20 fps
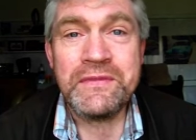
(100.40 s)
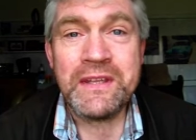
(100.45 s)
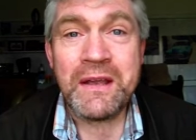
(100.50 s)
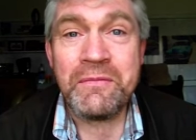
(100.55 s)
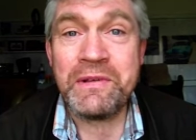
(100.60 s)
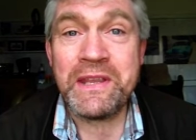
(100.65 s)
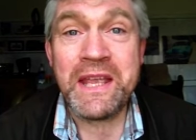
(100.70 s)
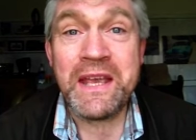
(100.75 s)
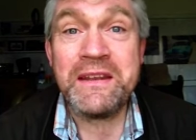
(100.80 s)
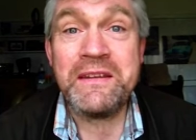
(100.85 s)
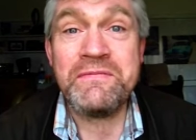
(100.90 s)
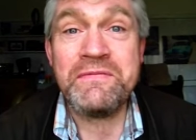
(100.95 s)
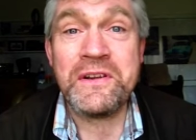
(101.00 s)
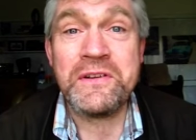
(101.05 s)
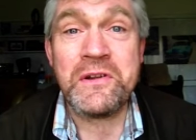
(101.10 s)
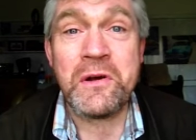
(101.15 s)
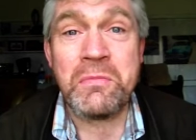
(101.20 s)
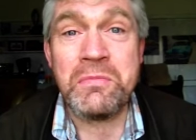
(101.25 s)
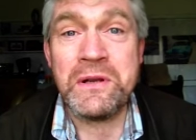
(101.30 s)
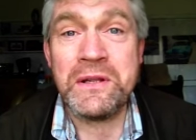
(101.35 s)
And we headed
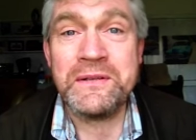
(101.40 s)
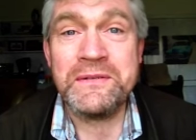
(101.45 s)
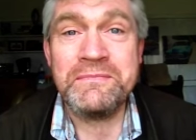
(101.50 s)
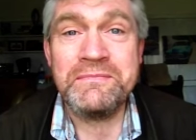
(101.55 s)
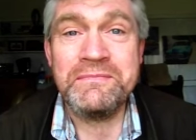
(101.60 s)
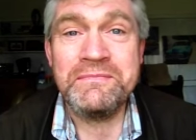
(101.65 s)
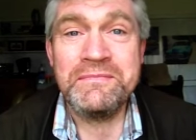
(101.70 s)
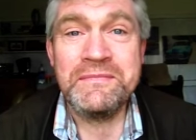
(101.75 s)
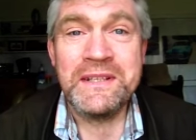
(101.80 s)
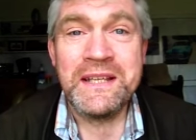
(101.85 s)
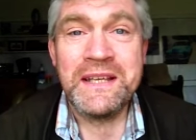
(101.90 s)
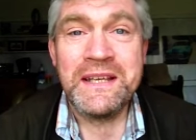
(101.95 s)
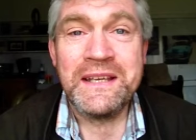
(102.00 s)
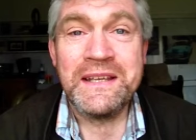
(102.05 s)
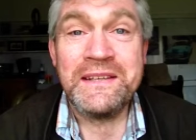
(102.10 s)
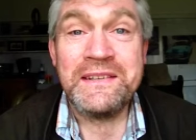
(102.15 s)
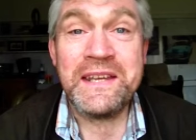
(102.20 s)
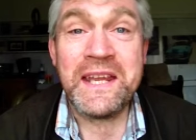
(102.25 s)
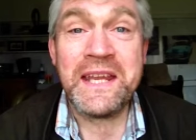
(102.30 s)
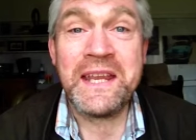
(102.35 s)
for Dublin.
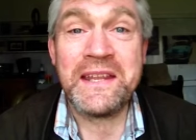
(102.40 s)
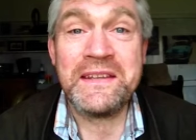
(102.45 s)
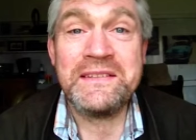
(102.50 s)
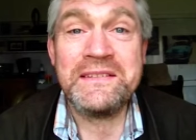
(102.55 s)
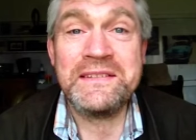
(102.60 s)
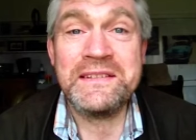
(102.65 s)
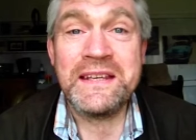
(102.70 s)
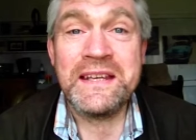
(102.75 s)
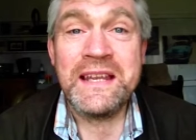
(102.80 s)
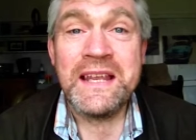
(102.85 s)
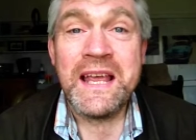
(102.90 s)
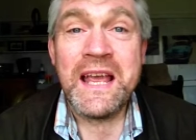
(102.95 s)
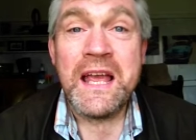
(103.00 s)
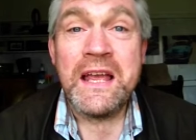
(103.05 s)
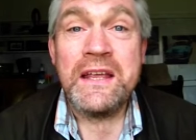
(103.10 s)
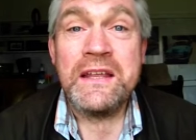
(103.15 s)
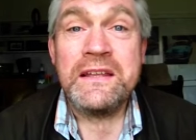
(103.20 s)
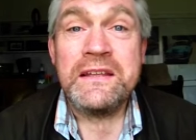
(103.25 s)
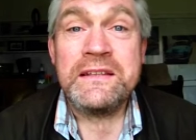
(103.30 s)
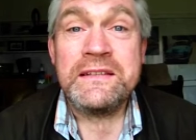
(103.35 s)
Tickets,
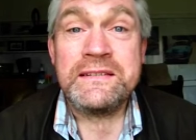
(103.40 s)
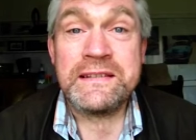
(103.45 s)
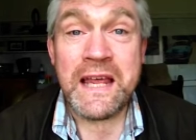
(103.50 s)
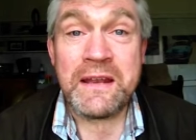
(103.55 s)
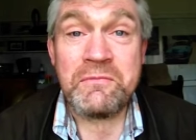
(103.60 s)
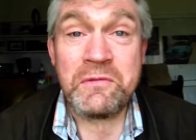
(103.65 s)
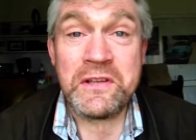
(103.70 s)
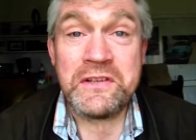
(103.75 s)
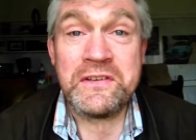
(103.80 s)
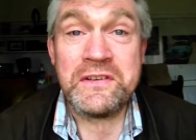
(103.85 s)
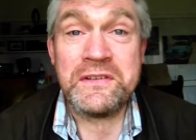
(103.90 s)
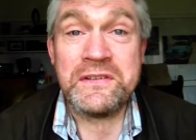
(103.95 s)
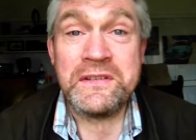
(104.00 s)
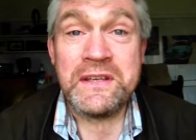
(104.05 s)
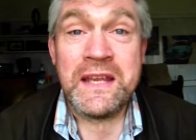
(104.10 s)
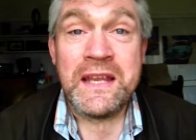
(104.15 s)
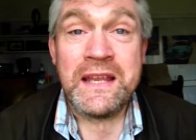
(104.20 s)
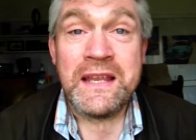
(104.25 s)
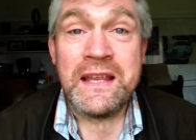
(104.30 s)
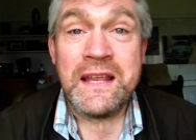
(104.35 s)

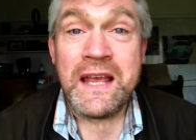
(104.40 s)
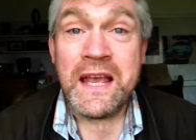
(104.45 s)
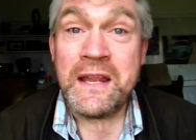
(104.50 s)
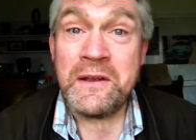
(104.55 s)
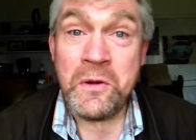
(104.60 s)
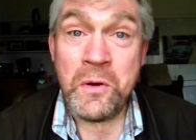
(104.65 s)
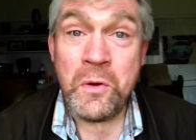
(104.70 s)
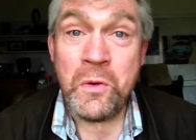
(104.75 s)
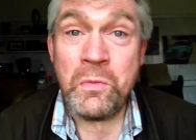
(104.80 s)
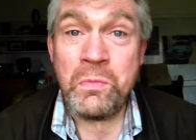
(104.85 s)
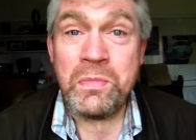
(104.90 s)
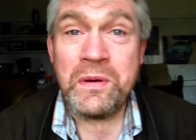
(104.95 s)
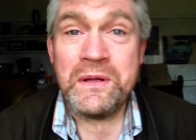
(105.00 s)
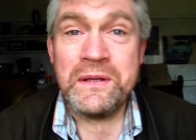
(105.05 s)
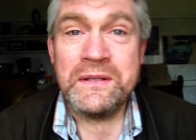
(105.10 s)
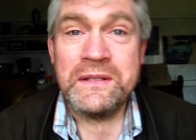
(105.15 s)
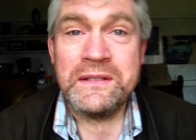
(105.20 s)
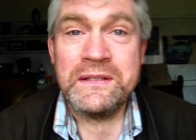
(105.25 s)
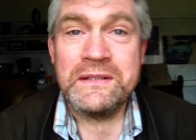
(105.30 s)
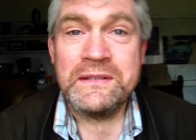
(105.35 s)
sandwiches, and hope.
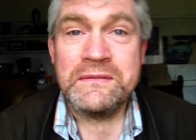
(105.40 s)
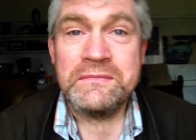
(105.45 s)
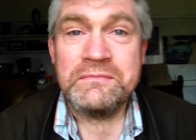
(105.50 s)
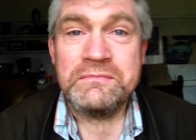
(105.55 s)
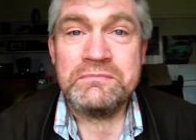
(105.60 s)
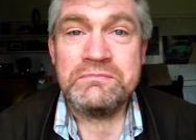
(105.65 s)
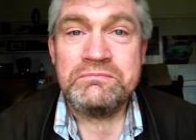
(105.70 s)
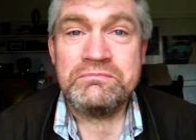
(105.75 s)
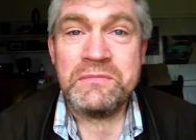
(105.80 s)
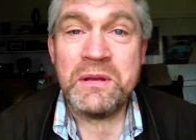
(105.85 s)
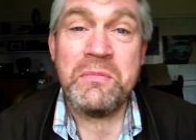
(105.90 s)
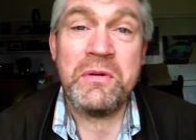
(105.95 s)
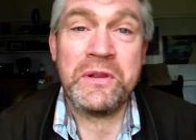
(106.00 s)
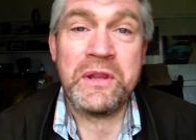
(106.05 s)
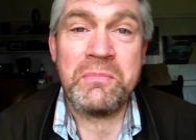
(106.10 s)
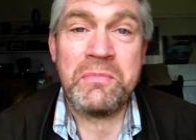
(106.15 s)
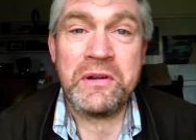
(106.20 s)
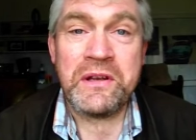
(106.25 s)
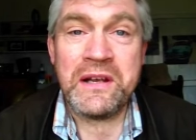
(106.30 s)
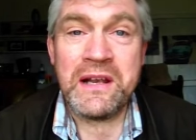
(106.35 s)
Me
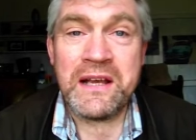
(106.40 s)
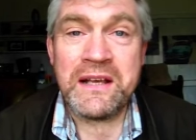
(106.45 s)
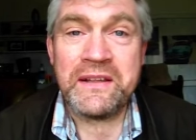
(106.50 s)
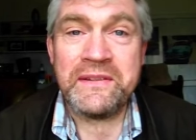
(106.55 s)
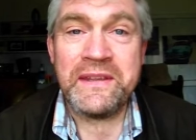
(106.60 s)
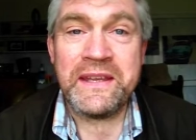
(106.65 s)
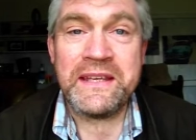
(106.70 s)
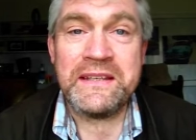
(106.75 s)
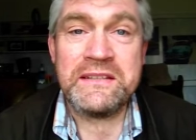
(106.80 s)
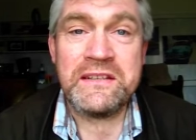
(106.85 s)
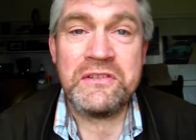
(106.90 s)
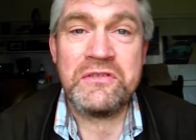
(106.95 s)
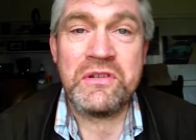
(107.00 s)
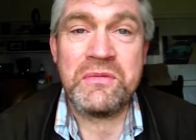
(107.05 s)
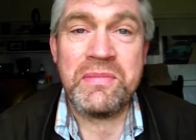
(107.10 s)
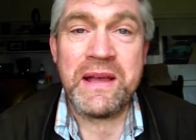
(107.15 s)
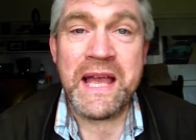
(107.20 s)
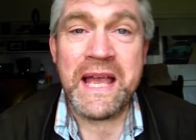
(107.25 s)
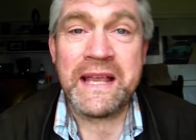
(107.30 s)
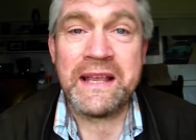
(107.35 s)
mother put a lot of things
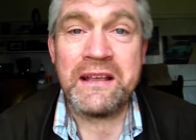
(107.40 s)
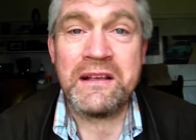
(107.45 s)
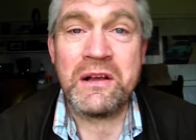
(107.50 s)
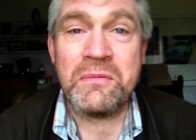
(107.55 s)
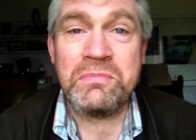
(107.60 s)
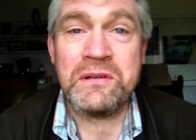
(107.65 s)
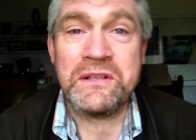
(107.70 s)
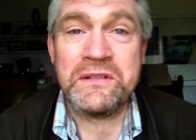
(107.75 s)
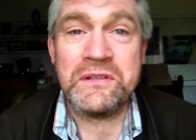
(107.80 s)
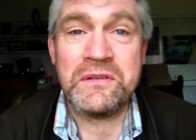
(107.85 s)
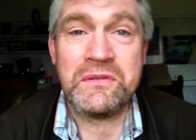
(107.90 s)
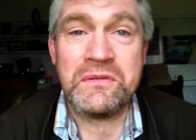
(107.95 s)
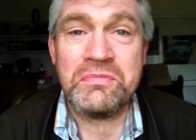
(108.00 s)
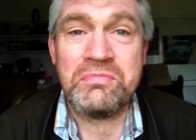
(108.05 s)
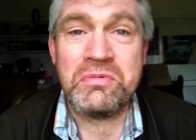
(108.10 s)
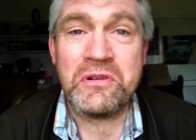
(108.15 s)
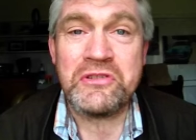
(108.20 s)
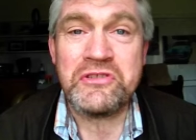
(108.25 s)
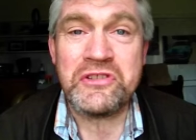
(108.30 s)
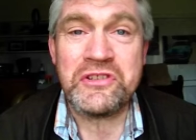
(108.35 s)
into a bag, a couple of
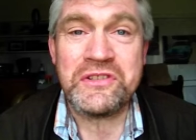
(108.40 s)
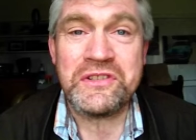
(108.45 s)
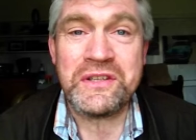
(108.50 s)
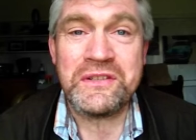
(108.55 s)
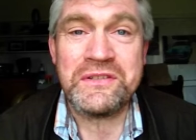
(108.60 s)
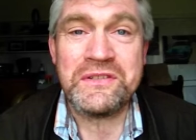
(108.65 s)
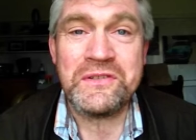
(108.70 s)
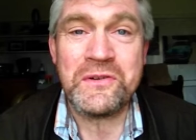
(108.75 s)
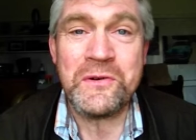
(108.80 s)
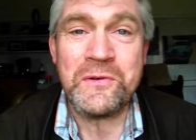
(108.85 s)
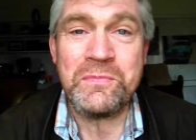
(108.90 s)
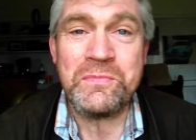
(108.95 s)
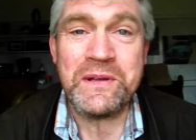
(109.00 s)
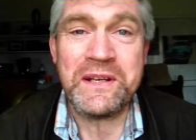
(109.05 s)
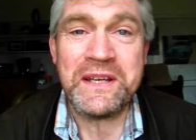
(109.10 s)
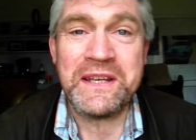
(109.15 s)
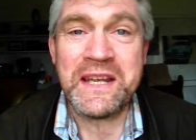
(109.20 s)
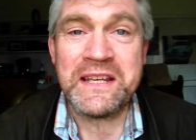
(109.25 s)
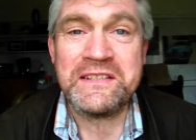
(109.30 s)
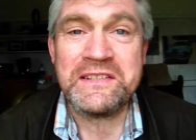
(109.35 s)
toothbrushes and soap
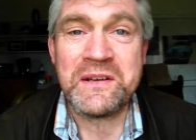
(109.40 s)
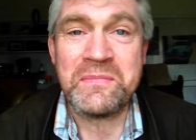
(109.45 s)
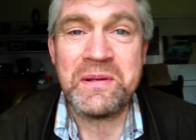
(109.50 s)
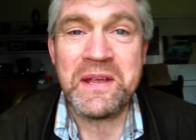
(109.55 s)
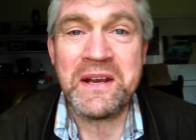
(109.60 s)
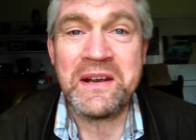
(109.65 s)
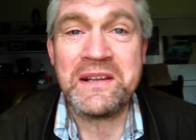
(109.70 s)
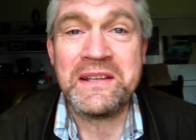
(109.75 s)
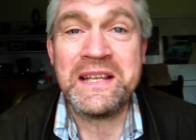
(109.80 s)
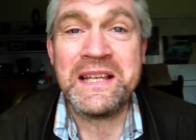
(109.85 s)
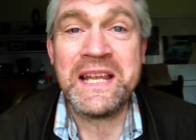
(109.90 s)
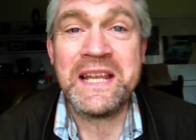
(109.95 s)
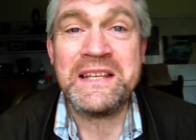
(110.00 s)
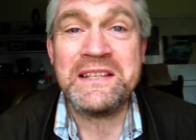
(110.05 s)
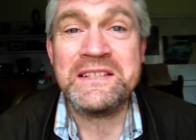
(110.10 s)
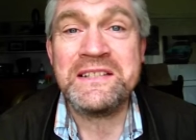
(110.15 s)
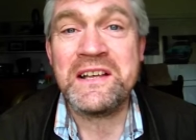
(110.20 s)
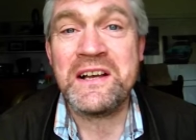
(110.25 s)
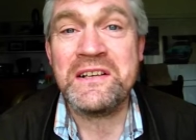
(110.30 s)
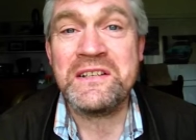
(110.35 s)
and an extra pair of
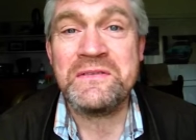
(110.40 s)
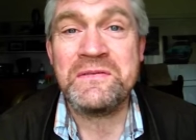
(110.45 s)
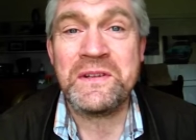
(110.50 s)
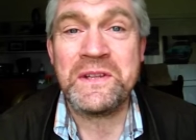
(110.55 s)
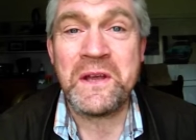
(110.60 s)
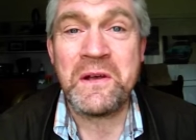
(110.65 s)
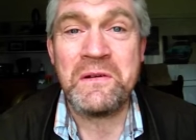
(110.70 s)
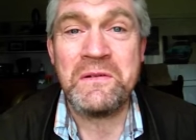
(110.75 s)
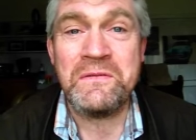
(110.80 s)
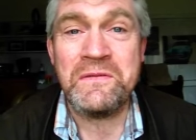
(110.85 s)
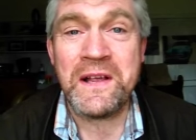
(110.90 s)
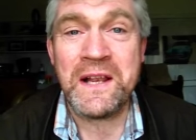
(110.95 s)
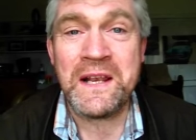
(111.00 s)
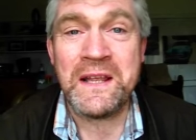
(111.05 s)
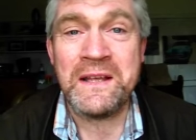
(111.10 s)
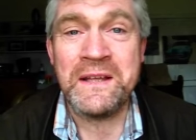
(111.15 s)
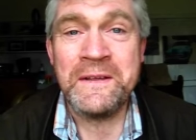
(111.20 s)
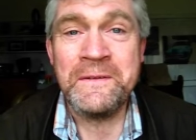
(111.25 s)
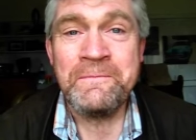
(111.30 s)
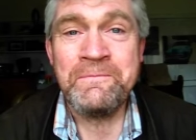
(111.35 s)
clean socks for the old
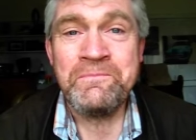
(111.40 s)
fella.